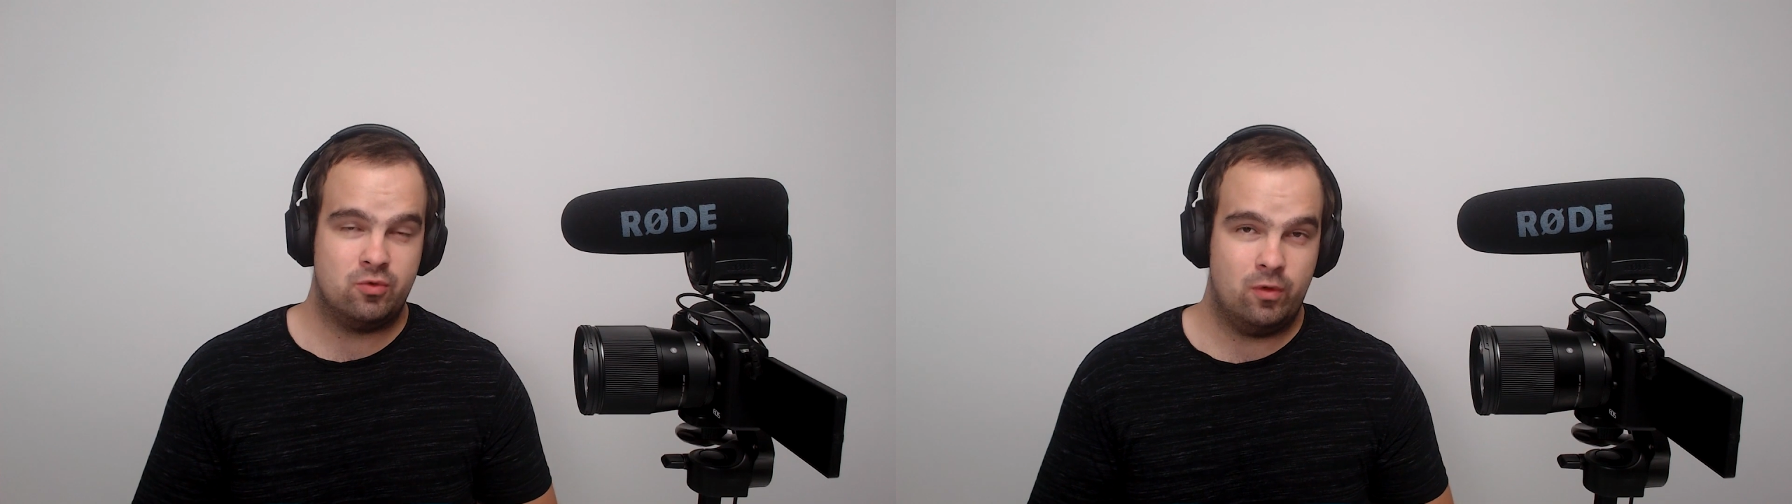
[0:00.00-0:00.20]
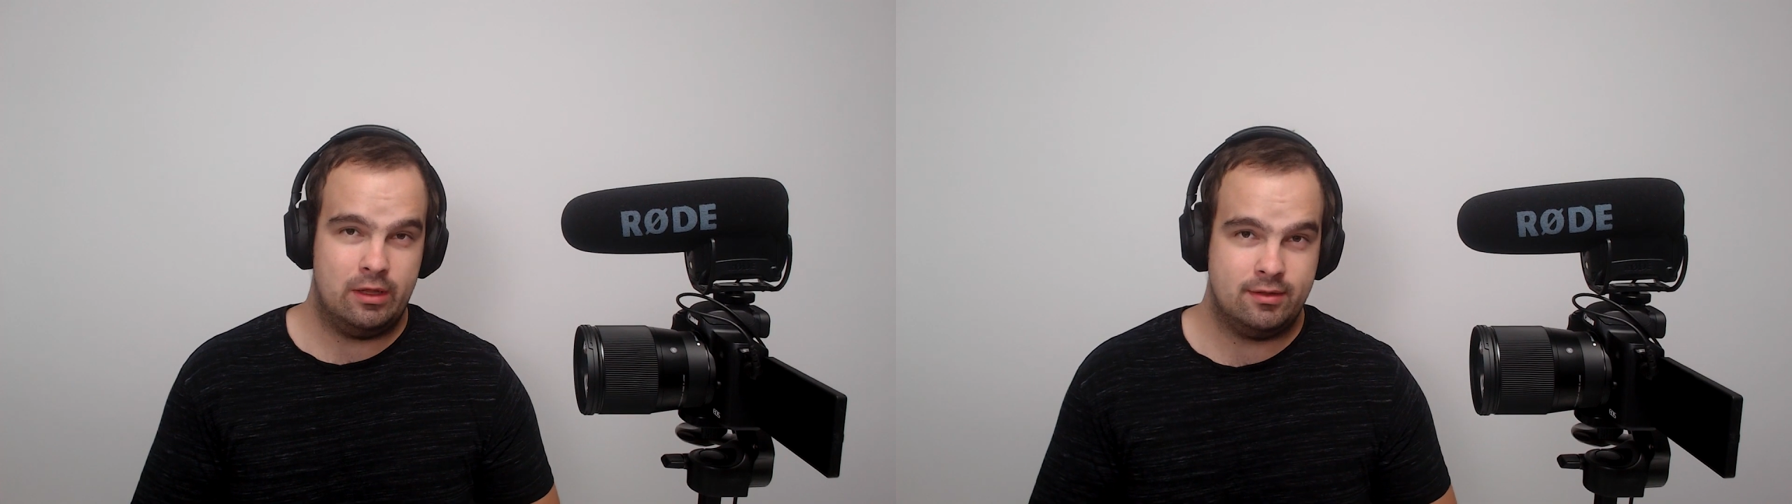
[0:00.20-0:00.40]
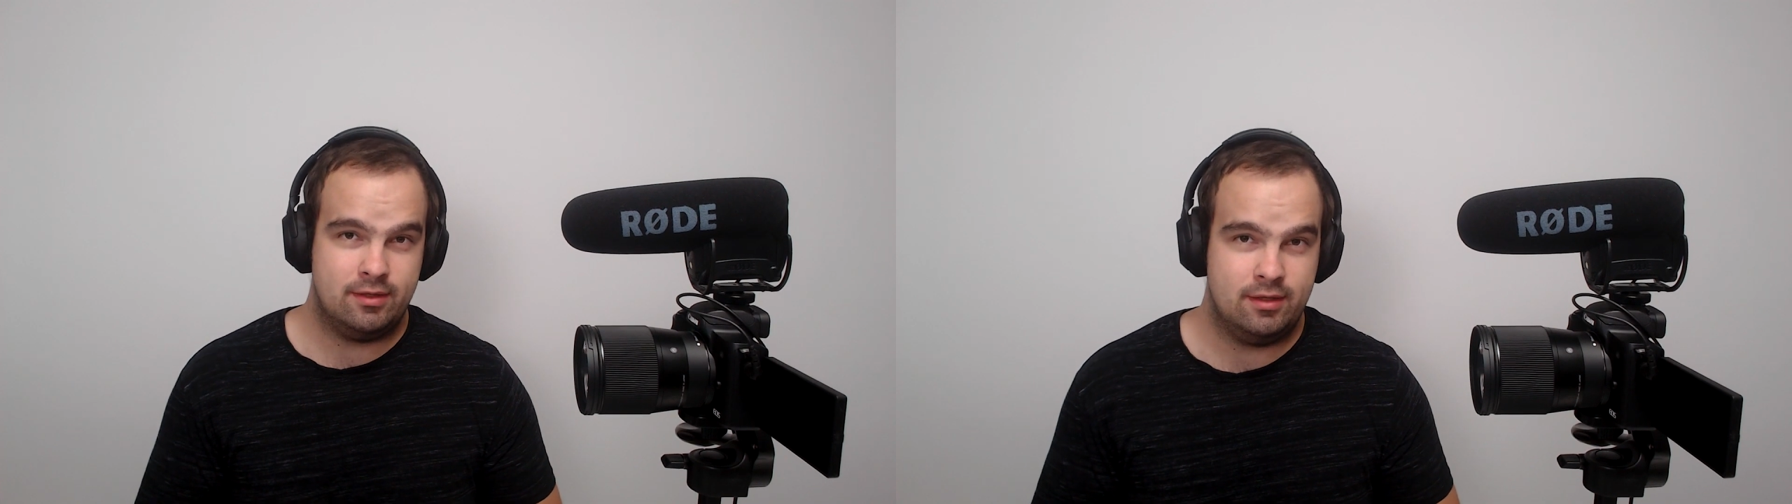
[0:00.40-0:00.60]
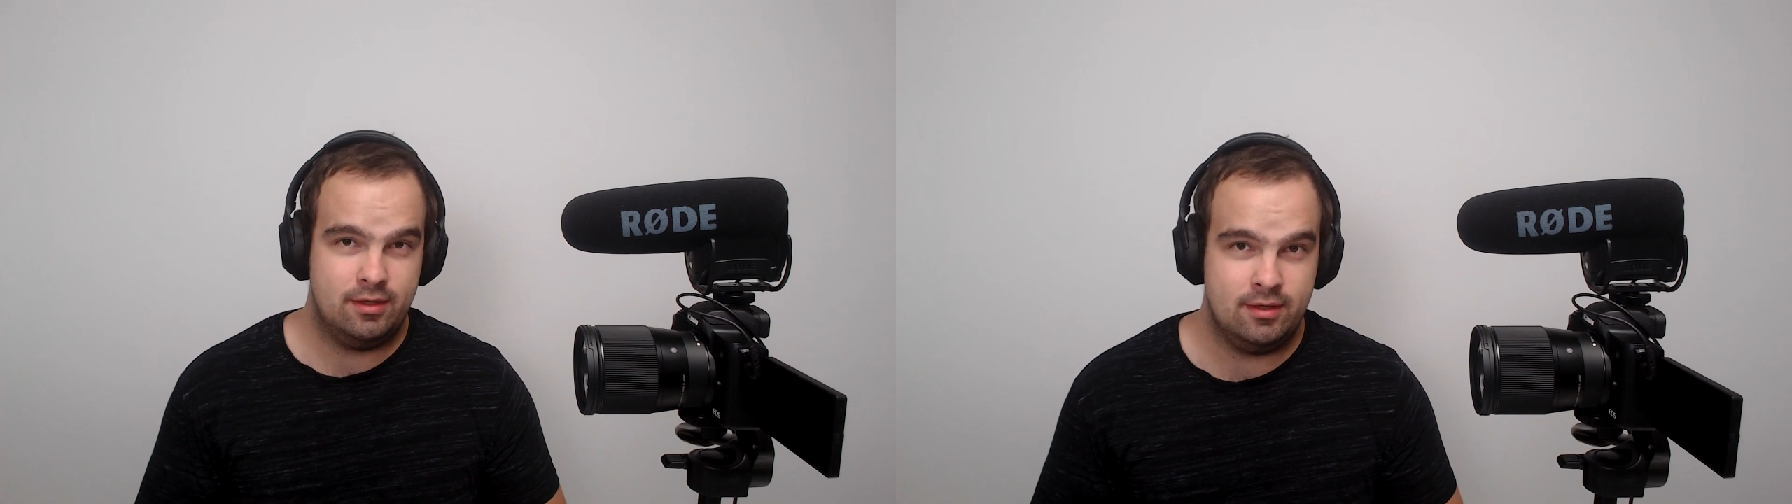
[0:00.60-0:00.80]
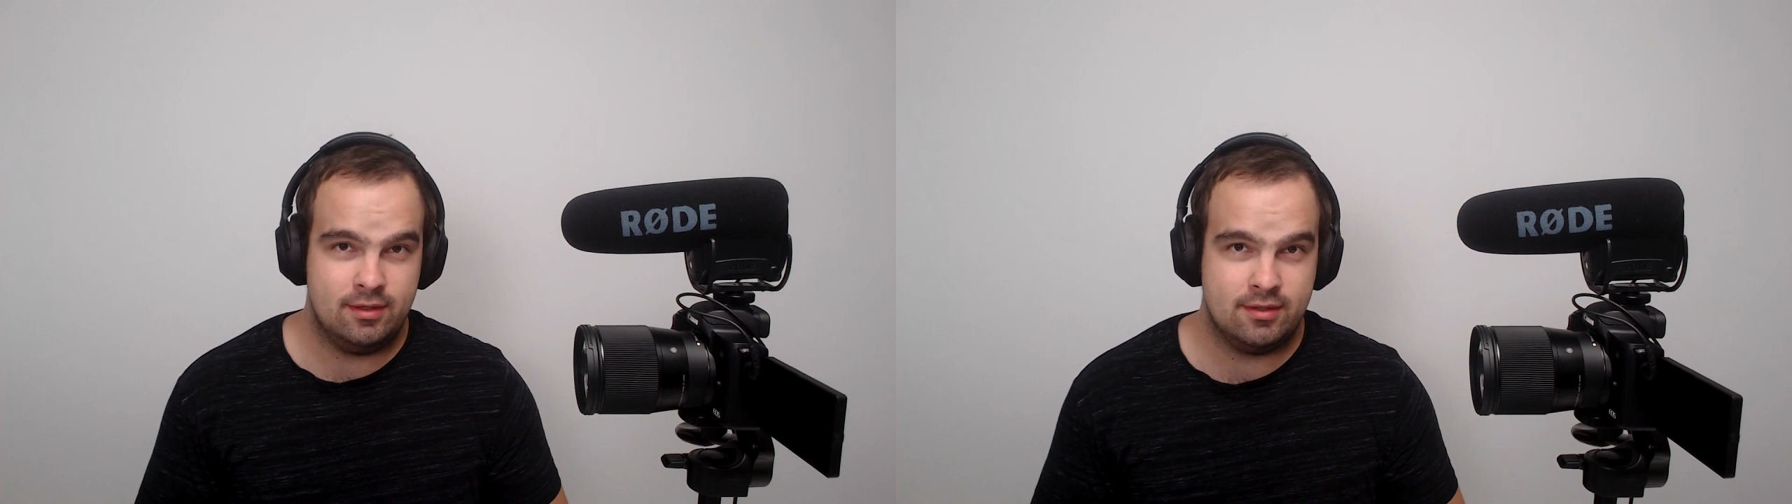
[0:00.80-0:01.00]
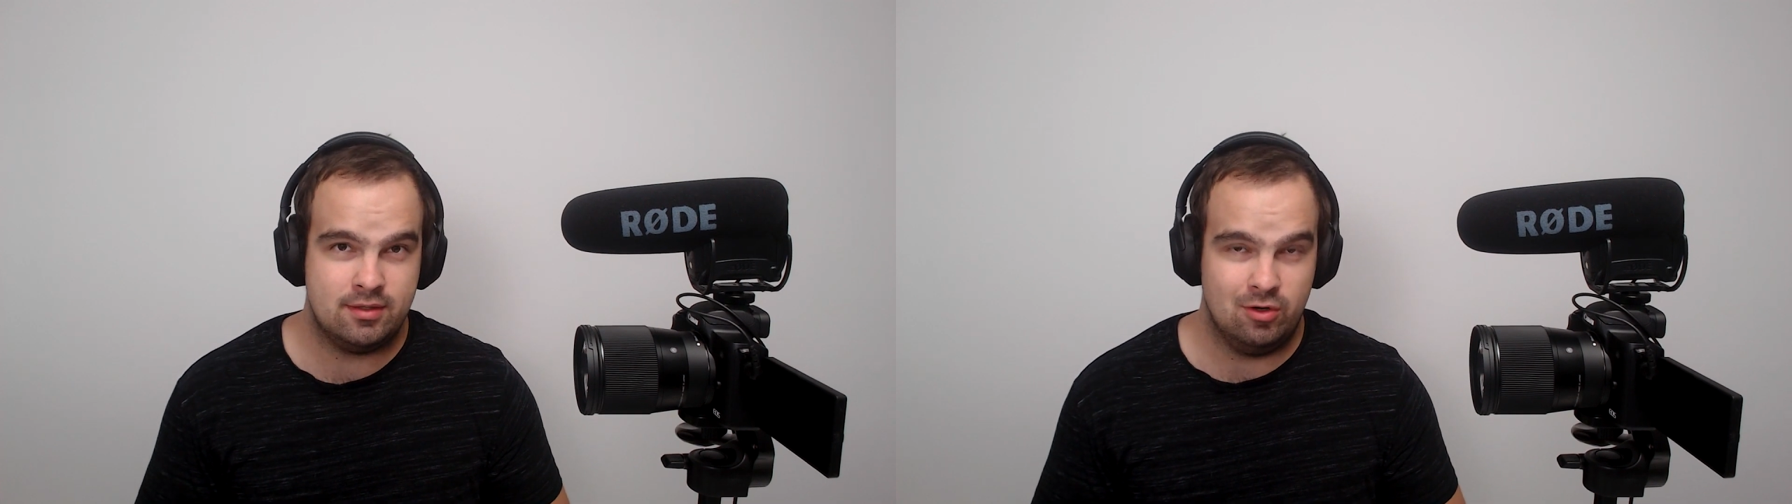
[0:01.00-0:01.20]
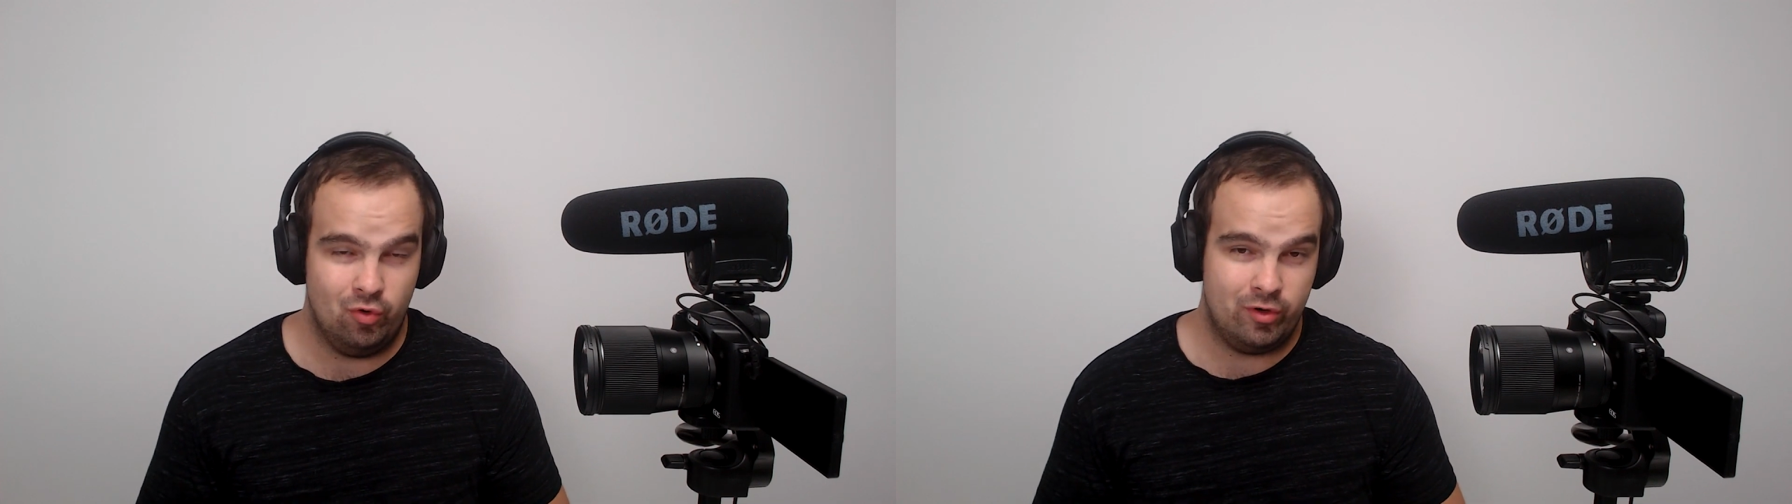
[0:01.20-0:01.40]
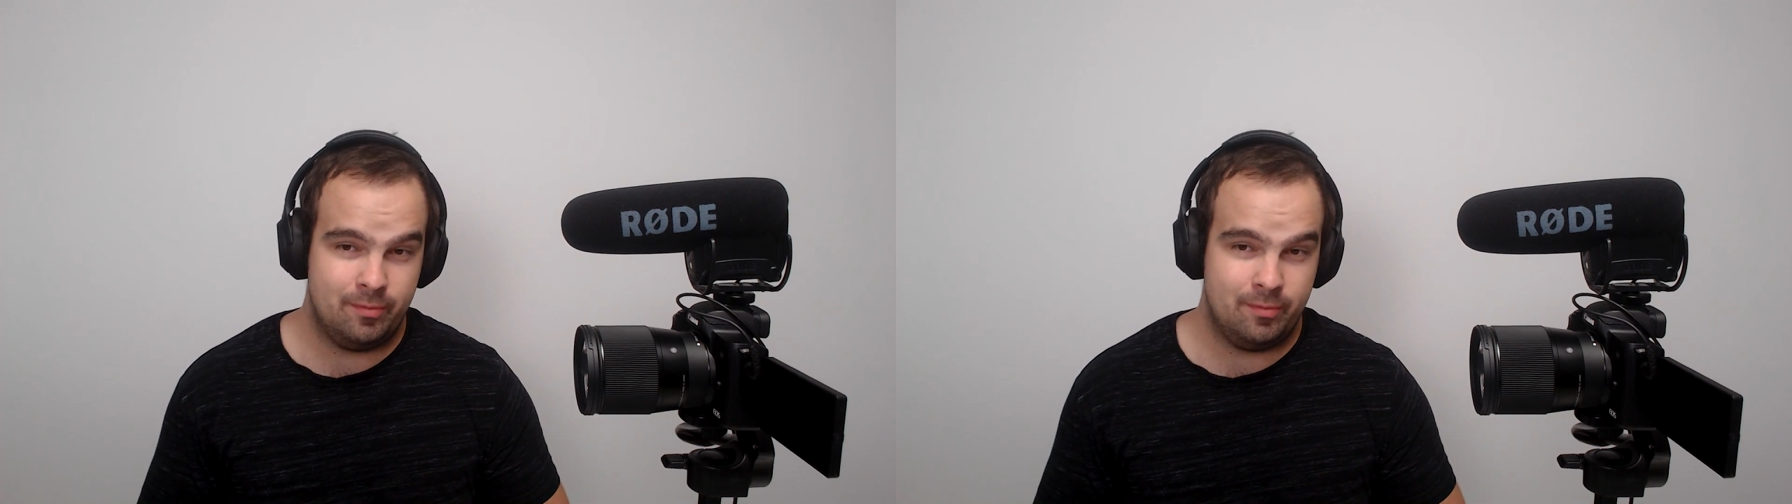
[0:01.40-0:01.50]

quality is lower,